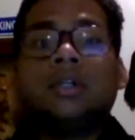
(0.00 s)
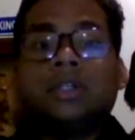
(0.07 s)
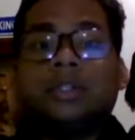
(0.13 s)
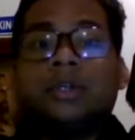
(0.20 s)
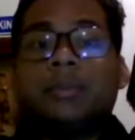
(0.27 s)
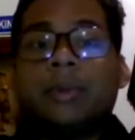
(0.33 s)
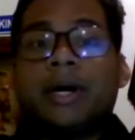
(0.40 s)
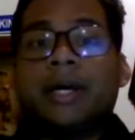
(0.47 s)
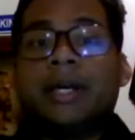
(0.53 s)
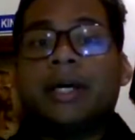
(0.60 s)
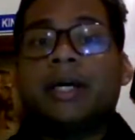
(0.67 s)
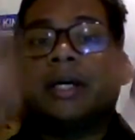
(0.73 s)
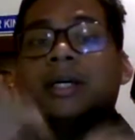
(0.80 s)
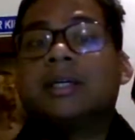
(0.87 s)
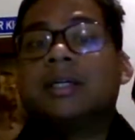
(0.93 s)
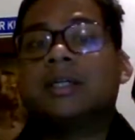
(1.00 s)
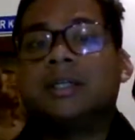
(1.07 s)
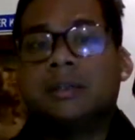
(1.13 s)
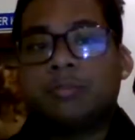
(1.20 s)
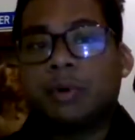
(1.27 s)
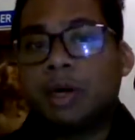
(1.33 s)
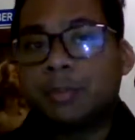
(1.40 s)
do my
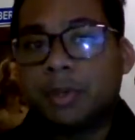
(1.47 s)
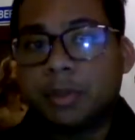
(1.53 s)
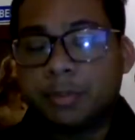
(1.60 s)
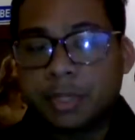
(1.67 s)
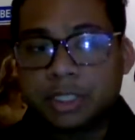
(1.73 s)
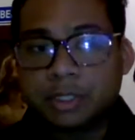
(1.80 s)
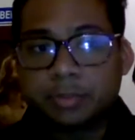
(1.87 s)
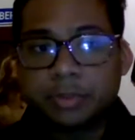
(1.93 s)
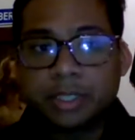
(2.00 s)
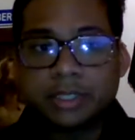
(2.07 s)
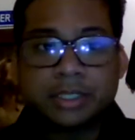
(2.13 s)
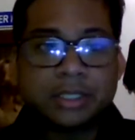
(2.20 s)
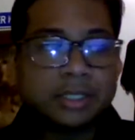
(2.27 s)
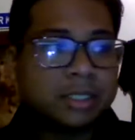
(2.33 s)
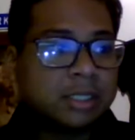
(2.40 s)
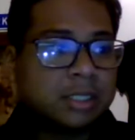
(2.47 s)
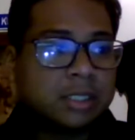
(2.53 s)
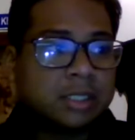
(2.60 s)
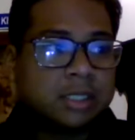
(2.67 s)
barbell bench presses.